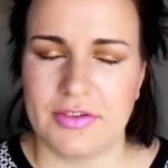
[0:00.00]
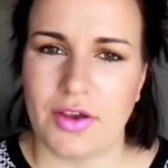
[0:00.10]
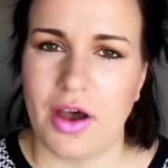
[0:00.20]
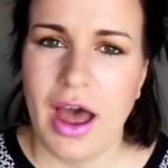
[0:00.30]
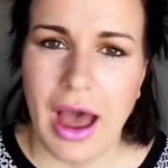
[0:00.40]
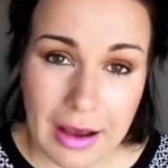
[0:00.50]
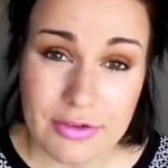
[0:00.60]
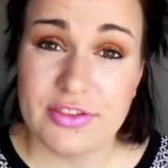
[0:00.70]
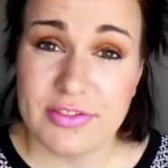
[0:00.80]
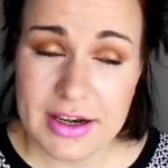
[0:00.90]
So I
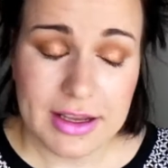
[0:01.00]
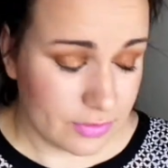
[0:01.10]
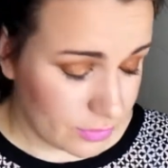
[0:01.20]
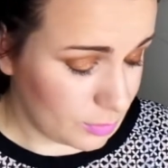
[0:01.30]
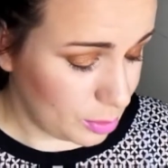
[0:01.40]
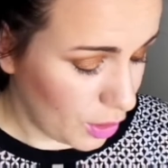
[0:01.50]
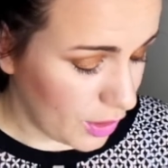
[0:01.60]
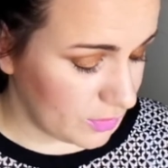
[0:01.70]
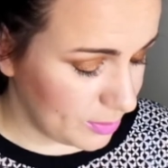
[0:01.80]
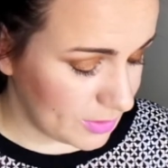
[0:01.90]
was very
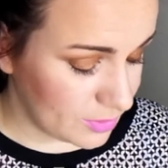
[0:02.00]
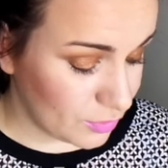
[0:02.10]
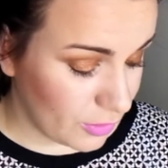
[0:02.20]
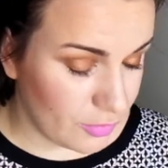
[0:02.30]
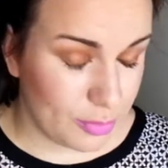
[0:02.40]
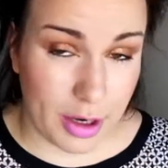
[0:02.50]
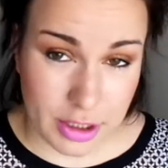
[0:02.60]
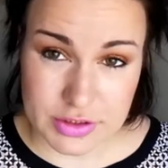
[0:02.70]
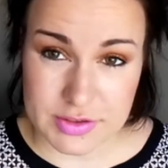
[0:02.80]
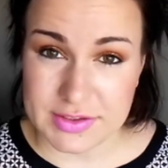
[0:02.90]
surprised by the 12
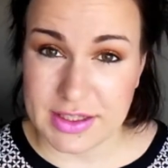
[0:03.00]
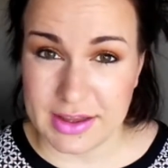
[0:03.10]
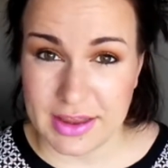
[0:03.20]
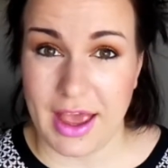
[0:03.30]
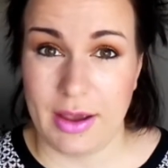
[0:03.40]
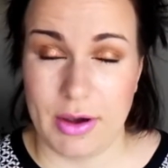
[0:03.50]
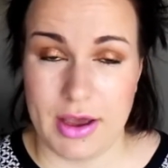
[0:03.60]
brushes that they